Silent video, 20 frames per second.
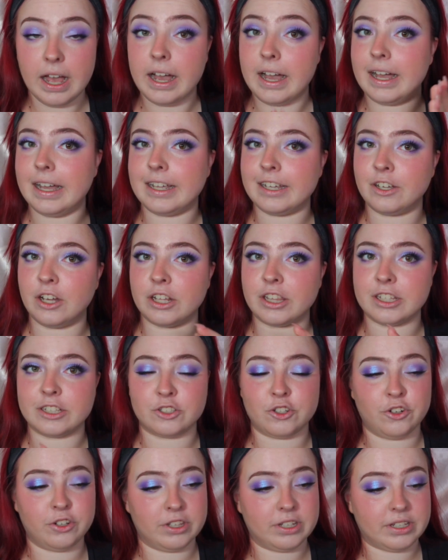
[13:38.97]
I got this
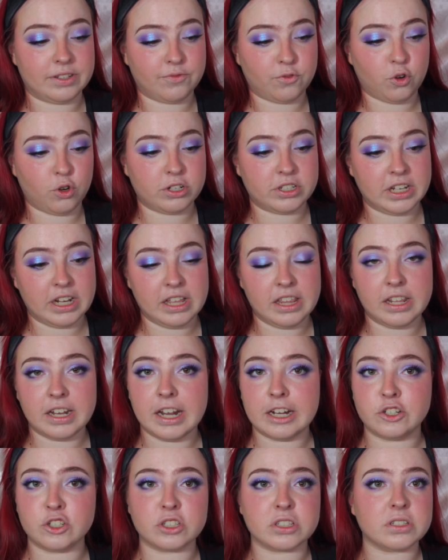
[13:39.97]
during the Sephora sale, and
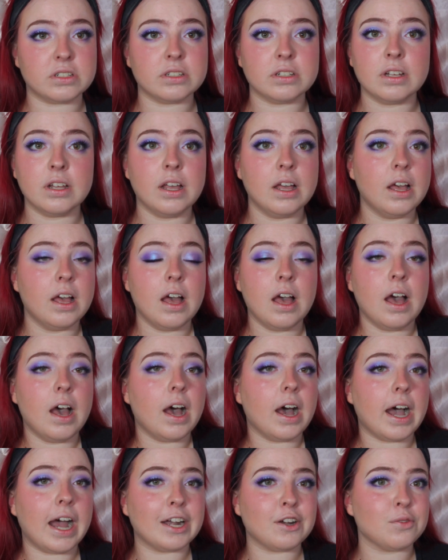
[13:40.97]
I
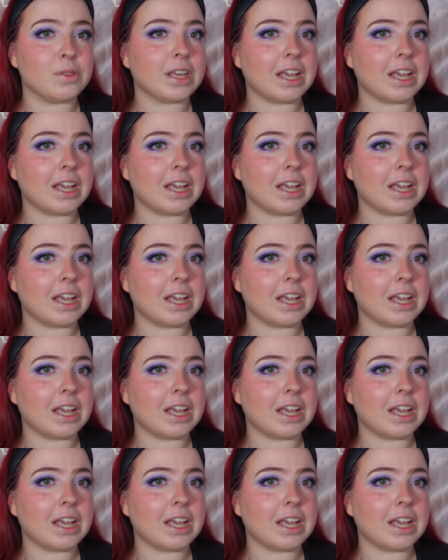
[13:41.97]
don't